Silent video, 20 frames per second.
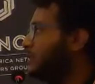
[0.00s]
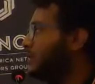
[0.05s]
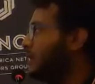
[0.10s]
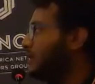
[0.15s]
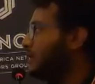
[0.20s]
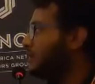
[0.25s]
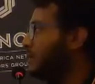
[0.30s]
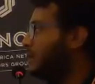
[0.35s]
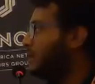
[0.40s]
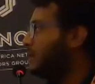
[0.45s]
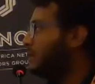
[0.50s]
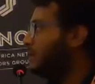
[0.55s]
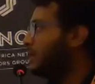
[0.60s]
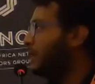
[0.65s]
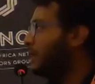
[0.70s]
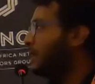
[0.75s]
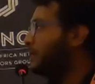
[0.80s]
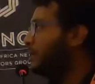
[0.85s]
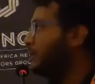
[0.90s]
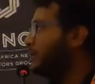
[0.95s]
and
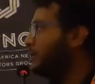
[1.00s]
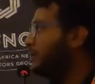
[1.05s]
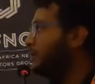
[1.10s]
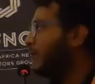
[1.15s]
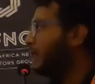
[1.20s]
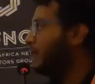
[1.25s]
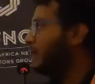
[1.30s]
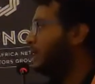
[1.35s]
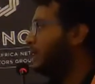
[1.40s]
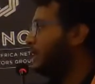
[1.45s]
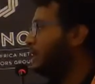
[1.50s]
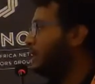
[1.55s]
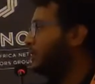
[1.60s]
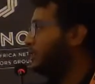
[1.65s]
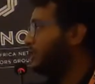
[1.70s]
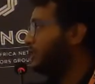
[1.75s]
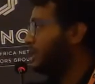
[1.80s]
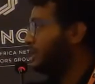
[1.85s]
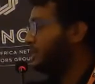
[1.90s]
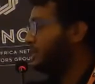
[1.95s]

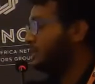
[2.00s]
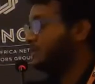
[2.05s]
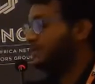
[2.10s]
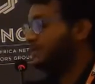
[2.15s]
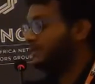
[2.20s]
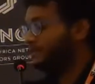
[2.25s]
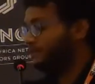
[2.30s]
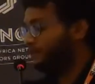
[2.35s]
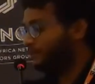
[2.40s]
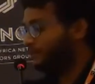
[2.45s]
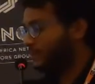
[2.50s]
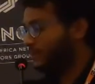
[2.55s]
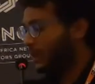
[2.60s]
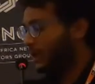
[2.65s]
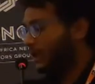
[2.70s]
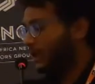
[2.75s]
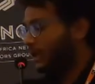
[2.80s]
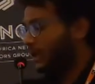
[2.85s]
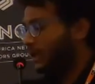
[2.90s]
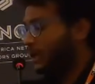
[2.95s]
tile.layer.js.
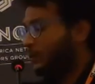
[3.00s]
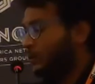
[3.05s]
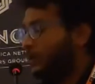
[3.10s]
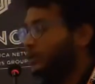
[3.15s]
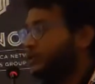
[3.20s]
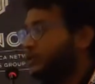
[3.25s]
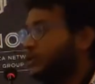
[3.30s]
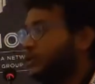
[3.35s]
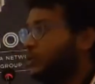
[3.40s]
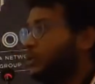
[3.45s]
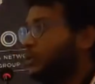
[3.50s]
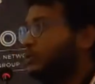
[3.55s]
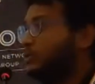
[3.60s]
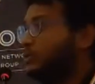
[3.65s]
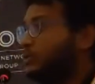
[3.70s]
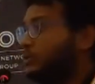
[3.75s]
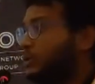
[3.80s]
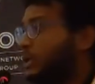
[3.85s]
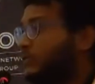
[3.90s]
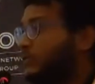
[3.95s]
We also want
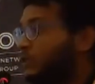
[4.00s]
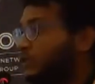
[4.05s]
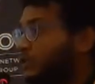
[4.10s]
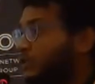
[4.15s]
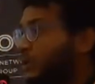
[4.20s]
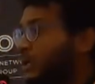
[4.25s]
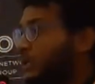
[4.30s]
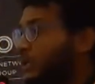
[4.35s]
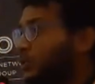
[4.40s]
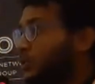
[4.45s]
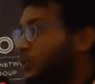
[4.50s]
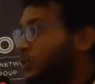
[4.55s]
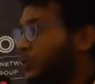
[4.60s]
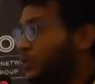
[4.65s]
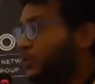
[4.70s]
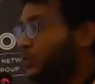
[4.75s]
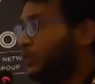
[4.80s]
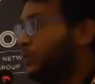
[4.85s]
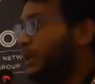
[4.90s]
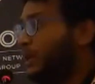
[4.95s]
eventually
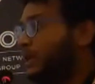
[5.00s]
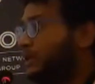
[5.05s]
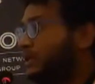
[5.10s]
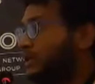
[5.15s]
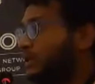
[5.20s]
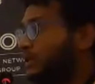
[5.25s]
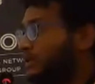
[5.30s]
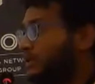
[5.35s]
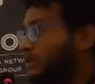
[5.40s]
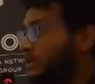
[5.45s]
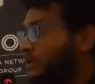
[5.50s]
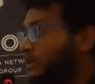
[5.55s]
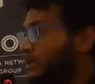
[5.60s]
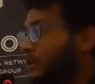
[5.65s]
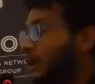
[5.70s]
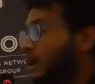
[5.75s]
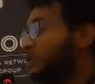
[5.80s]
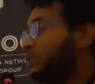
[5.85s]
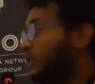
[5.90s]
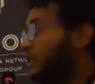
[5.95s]
to make this,
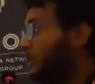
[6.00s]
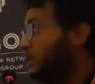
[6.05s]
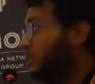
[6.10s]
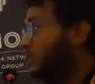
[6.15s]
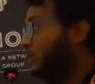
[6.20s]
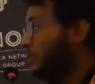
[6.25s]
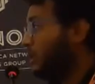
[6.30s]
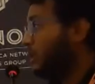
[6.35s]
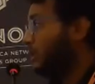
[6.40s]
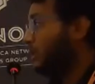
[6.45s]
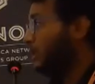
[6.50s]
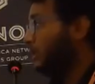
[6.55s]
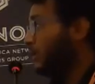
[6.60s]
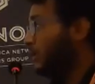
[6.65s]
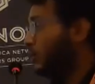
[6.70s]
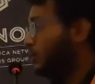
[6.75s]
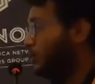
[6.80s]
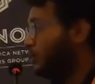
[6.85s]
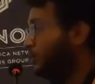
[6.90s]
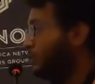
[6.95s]
actually it's already
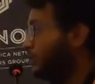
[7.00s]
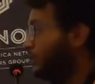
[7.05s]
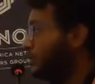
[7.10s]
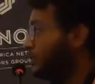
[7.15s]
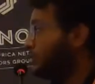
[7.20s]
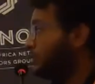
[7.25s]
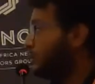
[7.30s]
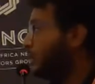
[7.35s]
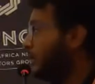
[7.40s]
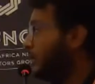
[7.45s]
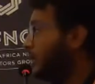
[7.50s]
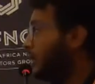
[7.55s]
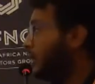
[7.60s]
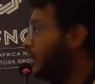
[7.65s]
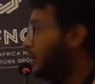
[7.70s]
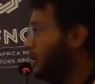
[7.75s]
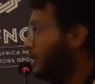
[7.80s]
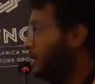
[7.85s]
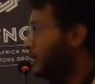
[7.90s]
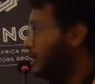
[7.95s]
open source.
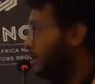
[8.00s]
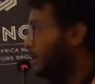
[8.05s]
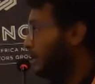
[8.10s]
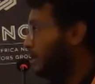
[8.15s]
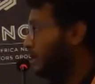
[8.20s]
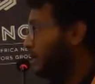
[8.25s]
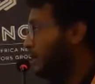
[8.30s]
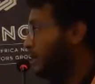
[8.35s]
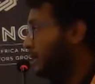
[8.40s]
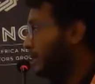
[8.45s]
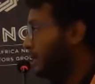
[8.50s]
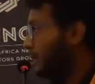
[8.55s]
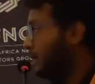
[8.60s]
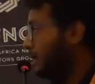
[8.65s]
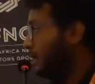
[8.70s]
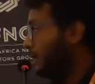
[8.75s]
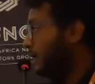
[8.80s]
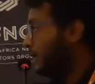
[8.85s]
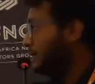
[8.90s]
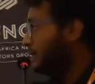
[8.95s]

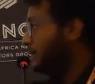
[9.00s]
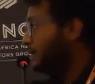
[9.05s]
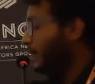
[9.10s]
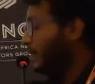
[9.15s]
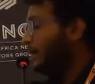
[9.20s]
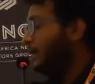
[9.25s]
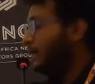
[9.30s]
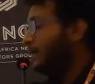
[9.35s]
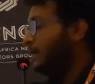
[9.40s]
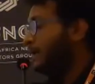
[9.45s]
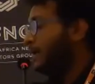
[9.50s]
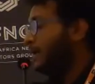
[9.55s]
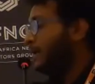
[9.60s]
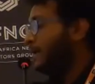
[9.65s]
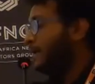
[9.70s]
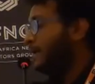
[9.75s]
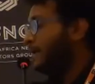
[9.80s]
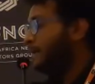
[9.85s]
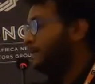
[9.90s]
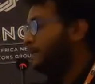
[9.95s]
It's there,
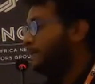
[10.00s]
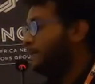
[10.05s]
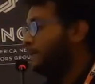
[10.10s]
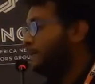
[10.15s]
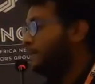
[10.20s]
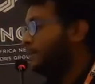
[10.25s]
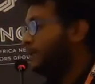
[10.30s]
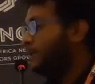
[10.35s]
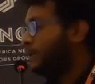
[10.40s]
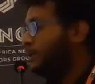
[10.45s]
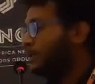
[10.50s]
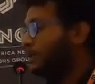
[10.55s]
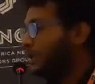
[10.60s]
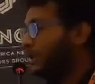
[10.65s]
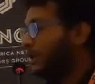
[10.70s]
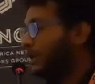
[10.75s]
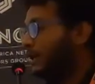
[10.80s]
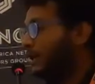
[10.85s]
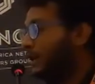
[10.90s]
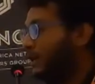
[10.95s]
but
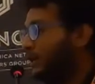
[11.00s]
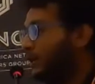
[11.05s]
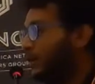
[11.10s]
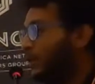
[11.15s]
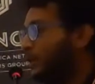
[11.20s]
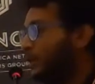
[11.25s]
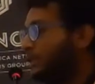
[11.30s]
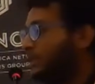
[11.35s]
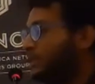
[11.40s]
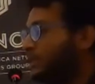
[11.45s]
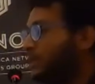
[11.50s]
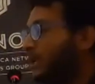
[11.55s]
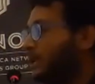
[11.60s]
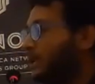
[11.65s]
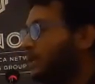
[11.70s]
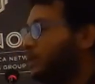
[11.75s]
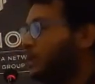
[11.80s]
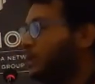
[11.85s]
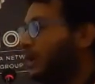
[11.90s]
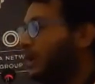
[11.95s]
once
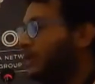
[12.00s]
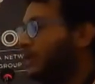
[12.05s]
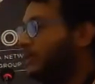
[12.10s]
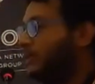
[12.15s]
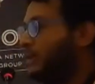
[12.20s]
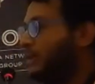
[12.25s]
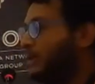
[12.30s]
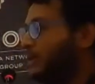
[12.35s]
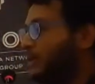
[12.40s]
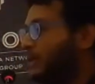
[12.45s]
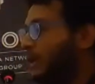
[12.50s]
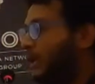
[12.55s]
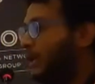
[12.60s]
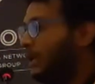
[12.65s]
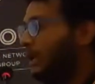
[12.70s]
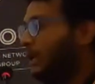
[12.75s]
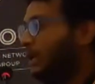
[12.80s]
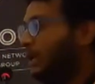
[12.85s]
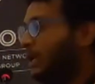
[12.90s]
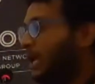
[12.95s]
that we have
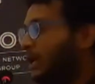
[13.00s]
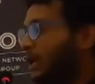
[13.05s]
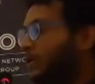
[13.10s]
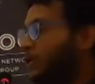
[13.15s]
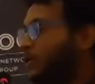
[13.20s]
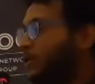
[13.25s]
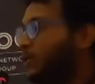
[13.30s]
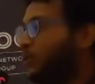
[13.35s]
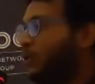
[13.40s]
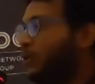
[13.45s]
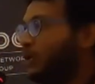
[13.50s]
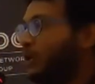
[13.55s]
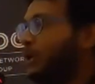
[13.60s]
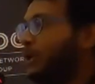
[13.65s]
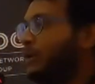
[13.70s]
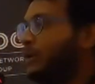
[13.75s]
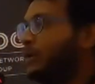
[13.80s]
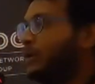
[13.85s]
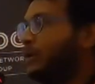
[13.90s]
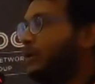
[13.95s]
a good
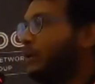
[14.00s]
working